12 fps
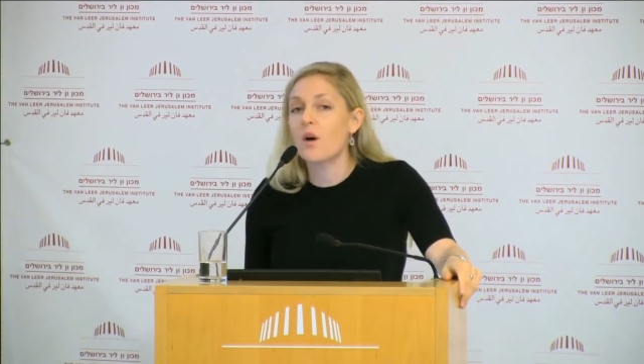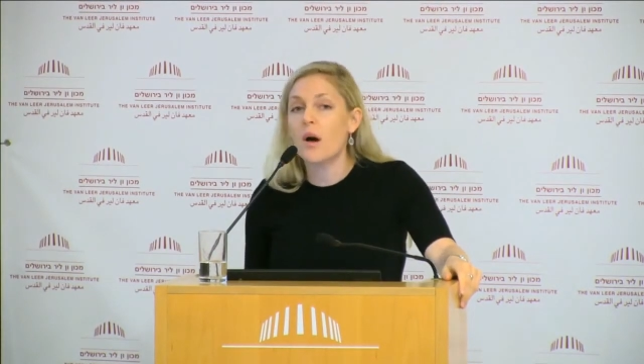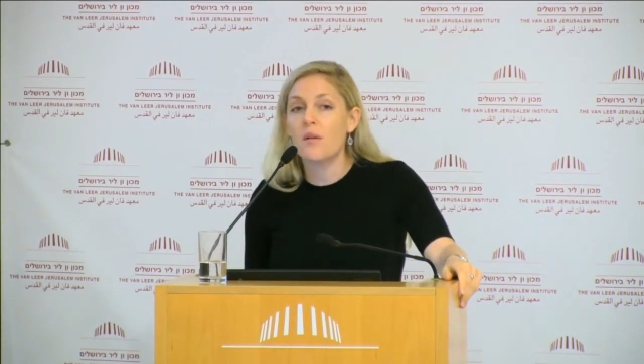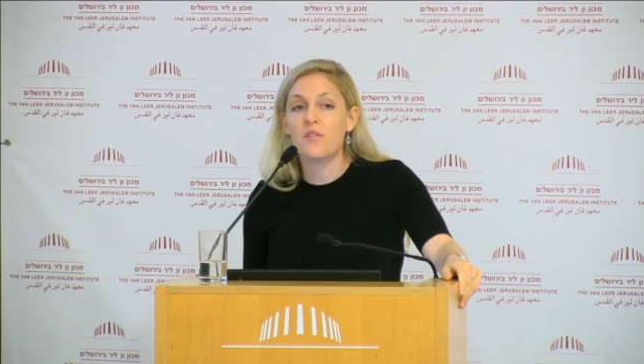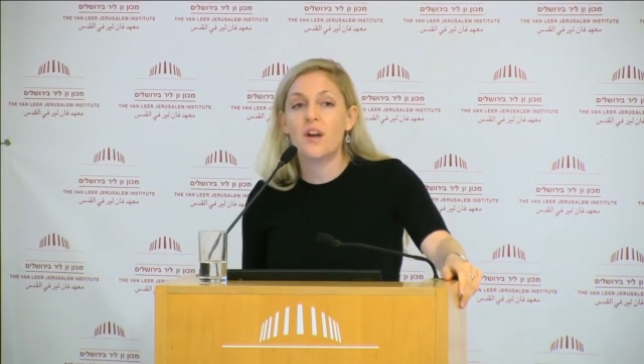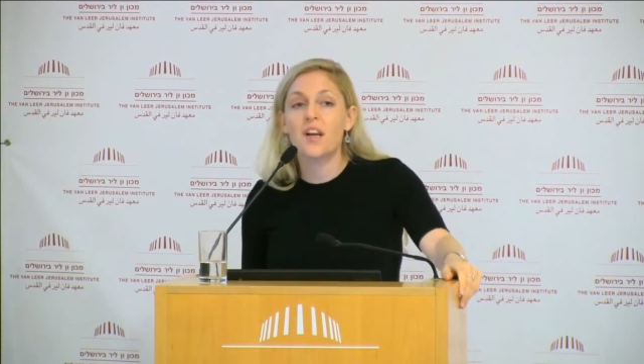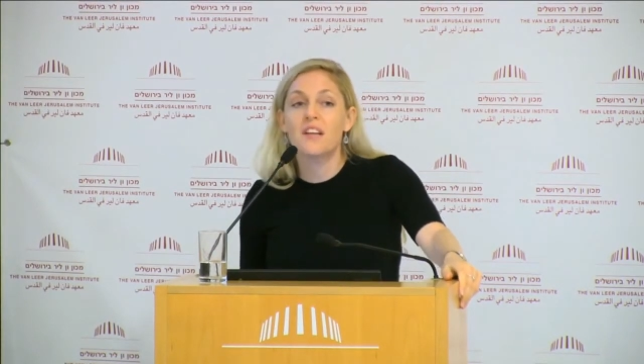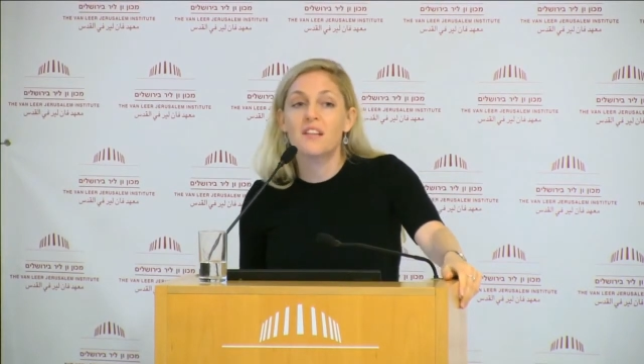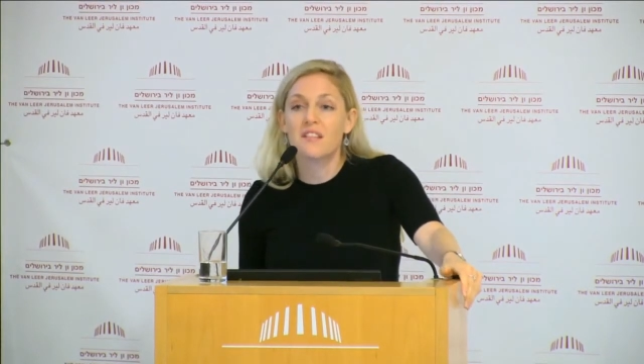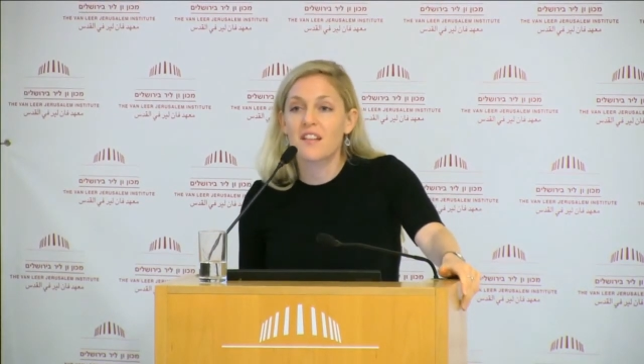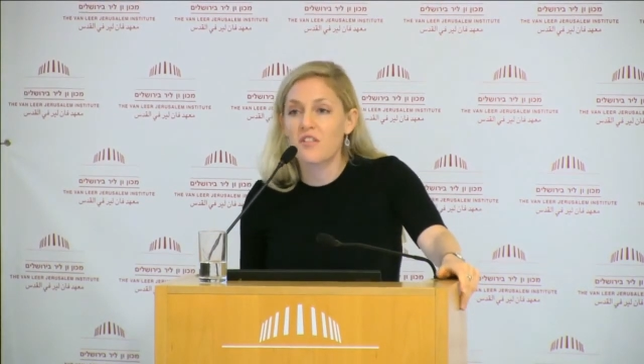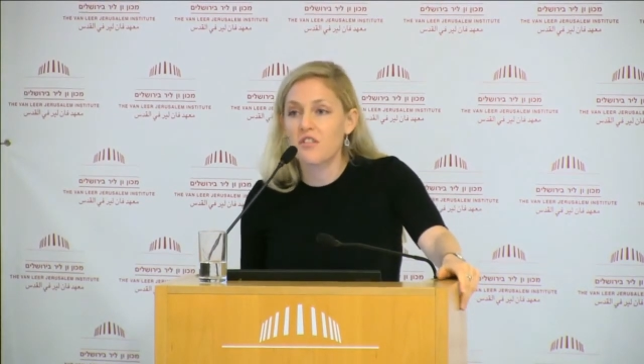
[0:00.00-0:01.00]
I was running a
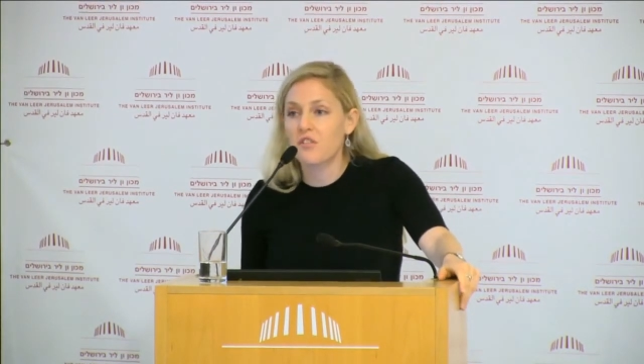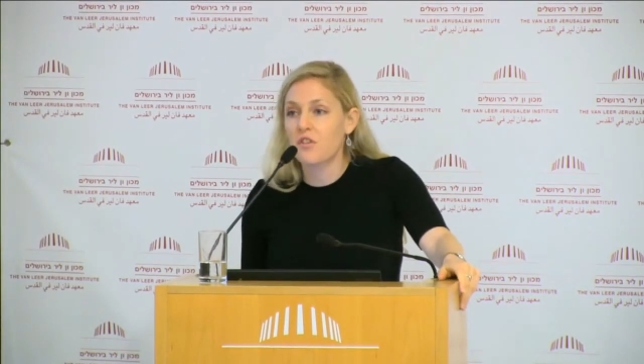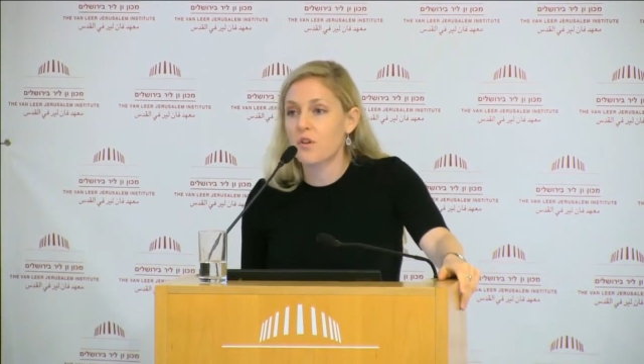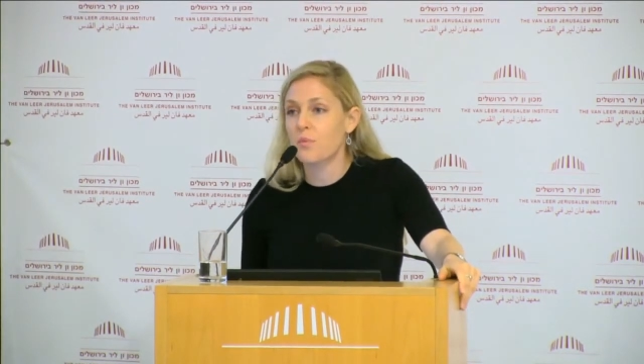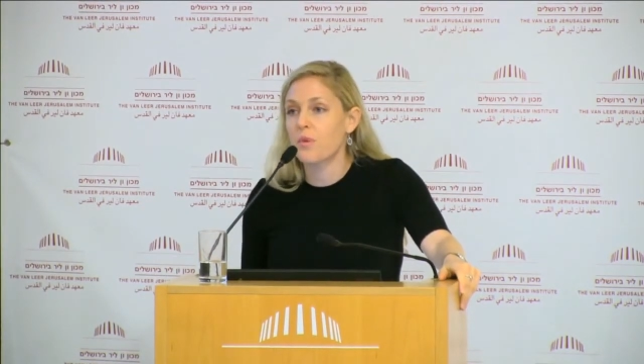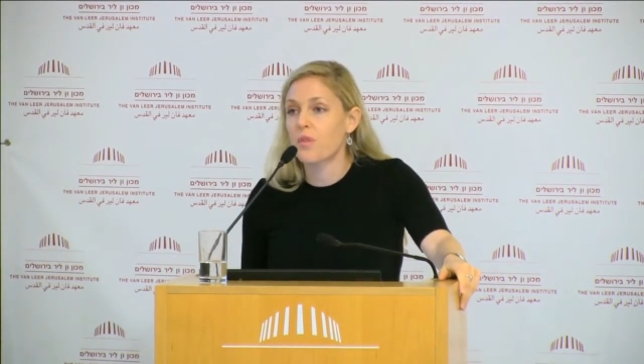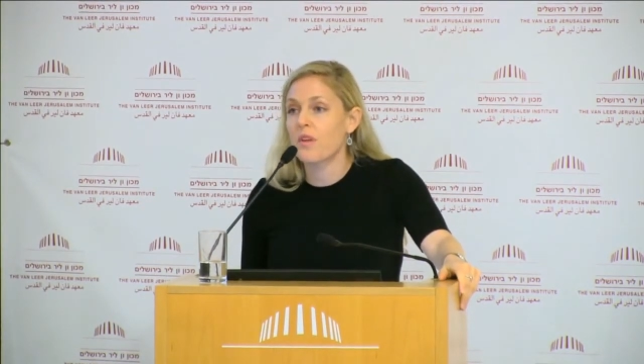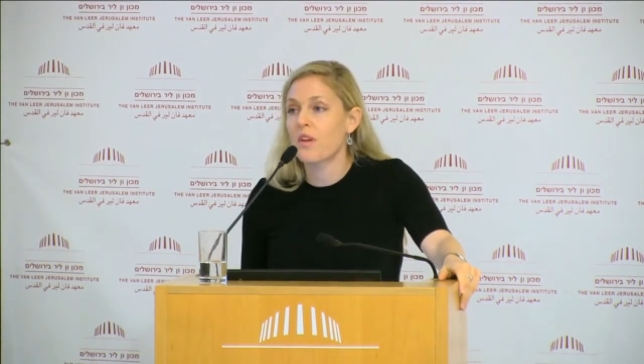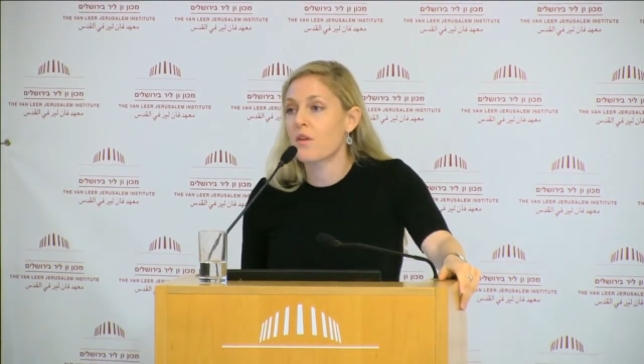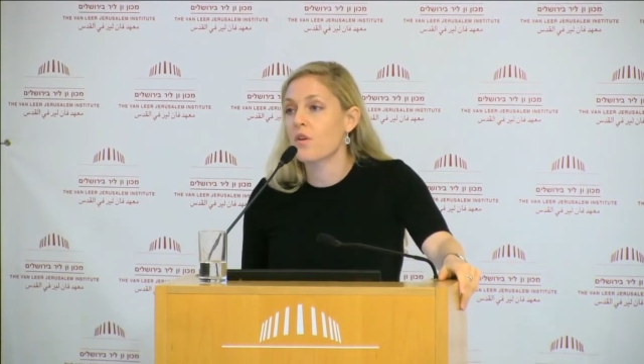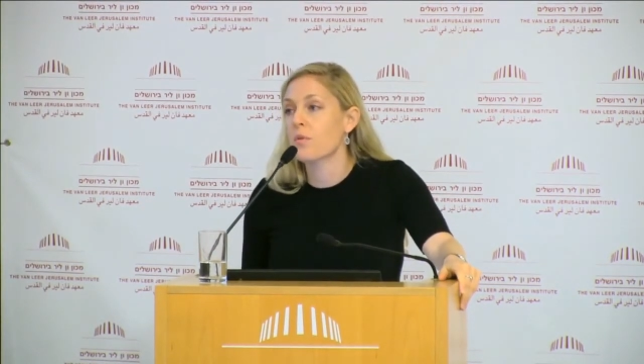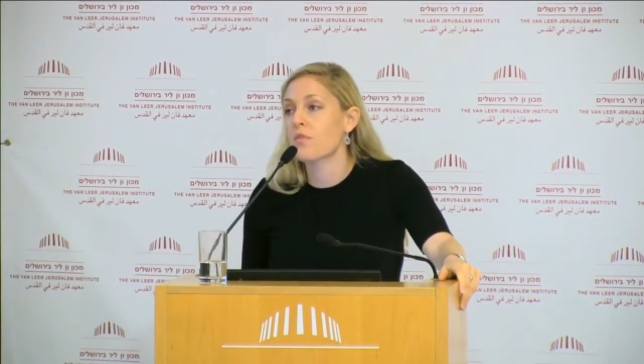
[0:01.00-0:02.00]
discussion group with a
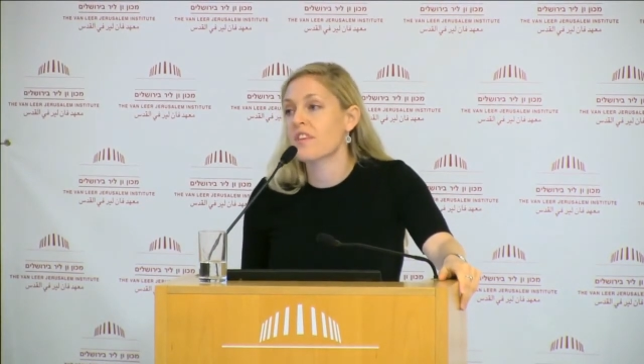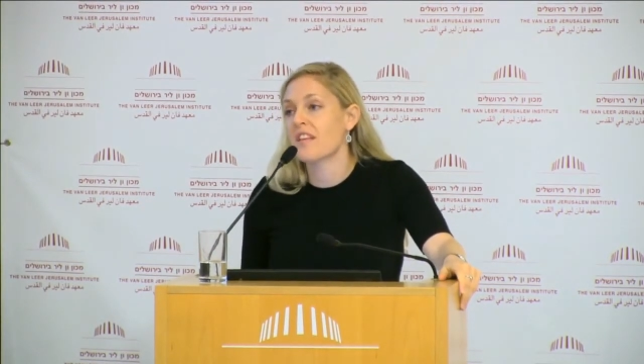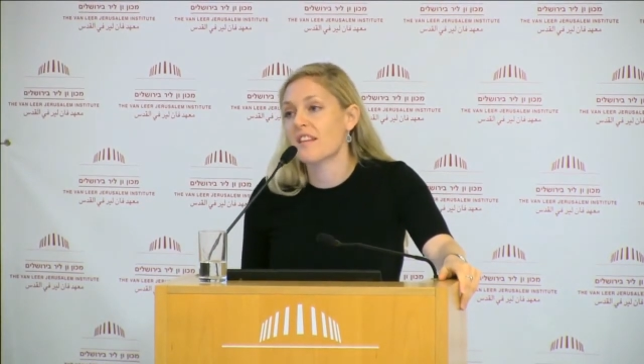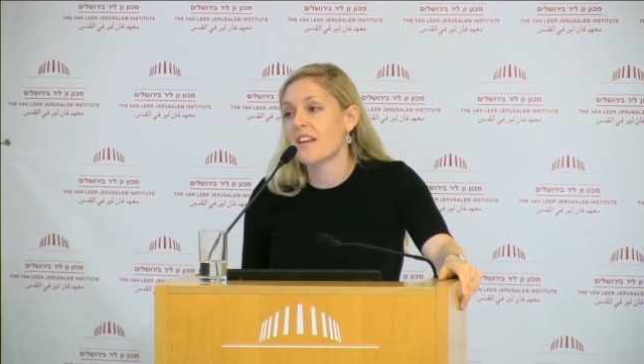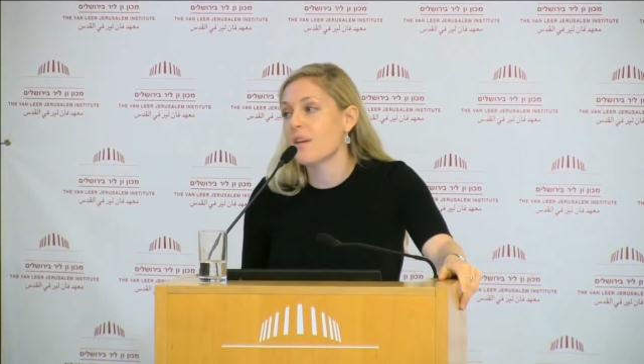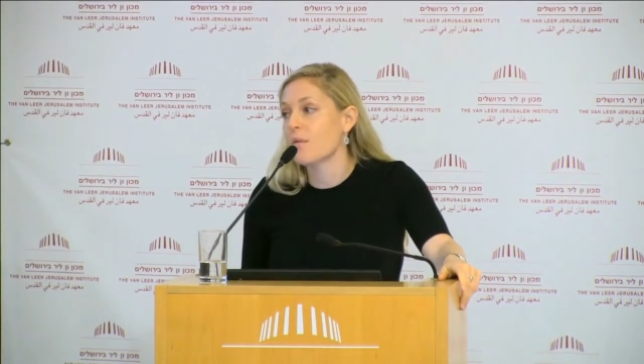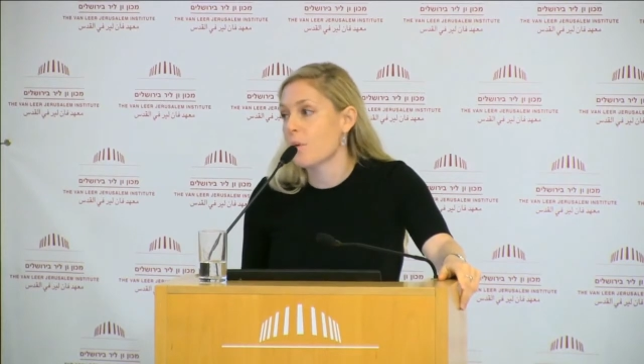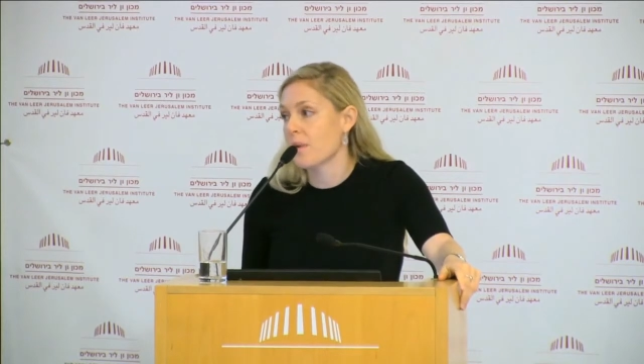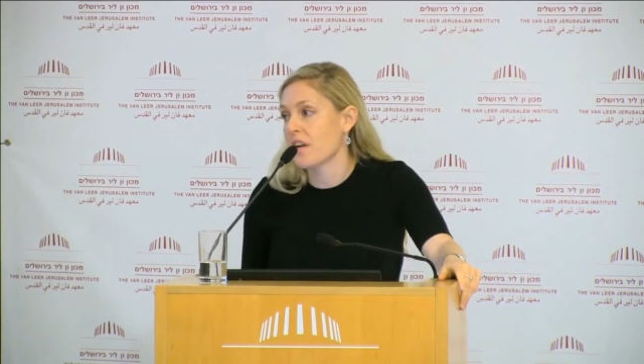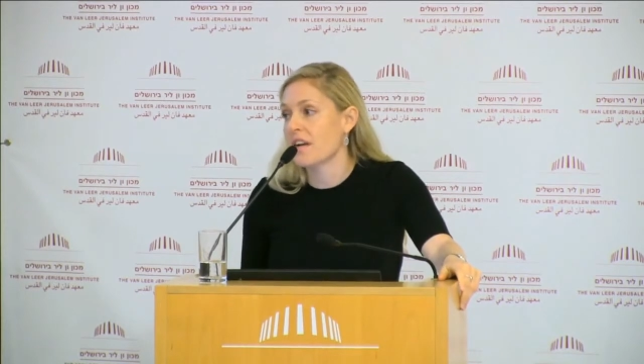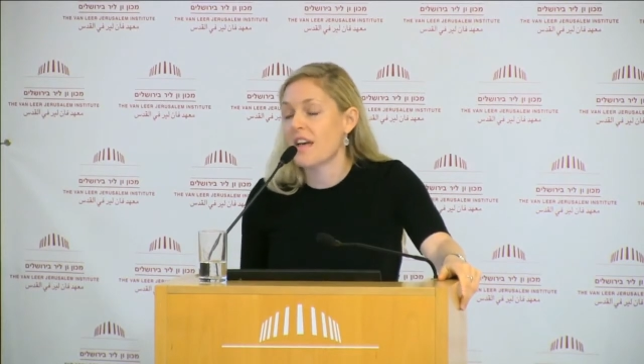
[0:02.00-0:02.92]
group of Yazidi women in a